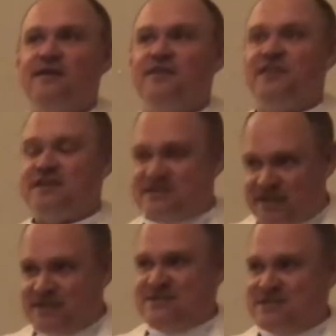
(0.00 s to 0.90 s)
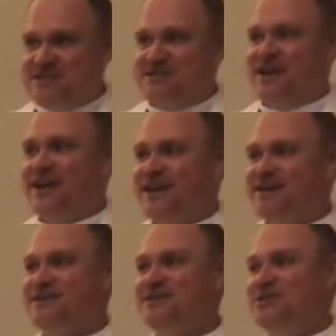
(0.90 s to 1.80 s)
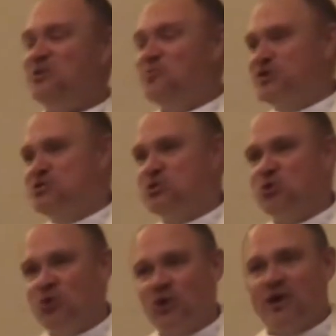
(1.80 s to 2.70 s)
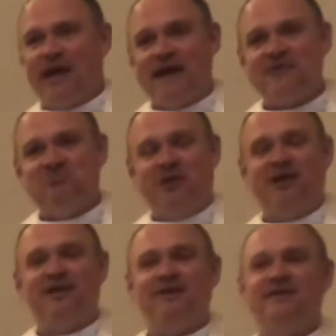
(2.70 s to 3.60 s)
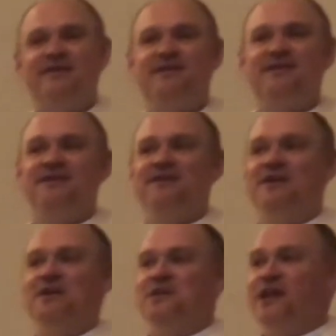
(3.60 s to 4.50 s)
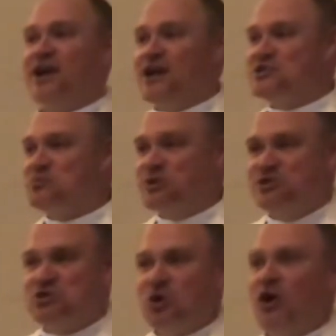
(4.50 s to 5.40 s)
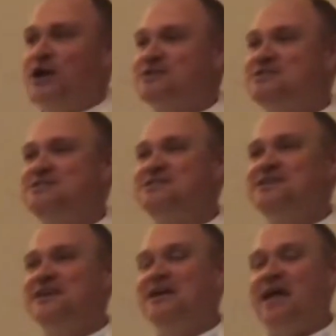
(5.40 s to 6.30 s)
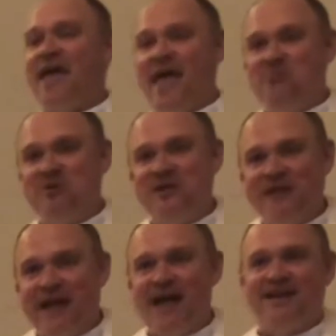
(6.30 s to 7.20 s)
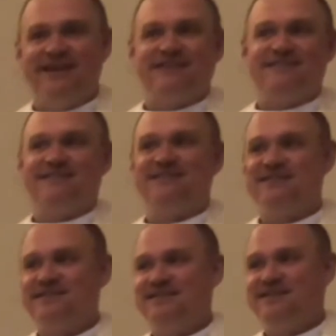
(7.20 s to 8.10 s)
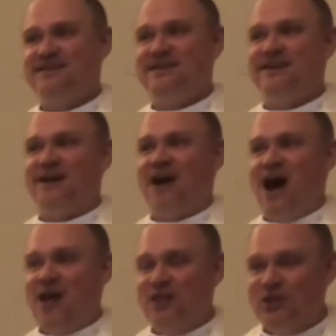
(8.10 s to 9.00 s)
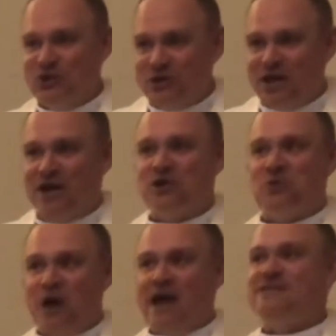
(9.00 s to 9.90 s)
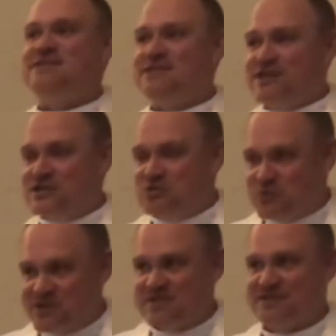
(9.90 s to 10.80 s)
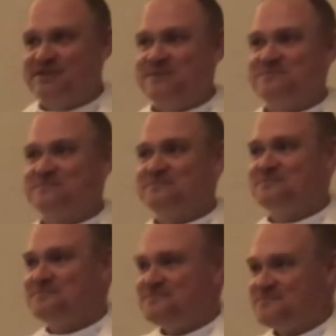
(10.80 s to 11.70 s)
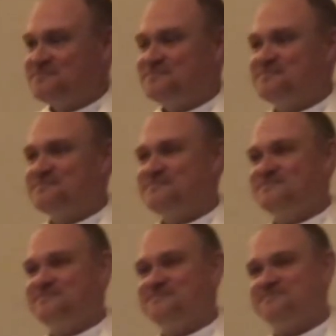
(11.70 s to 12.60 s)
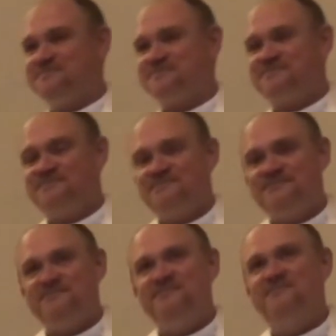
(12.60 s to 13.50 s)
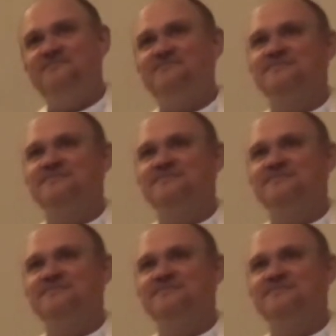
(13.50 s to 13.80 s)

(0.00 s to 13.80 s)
This is the day which the Lord has made. Let us rejoice and be glad in it. Alleluia, Christ is risen. Is risen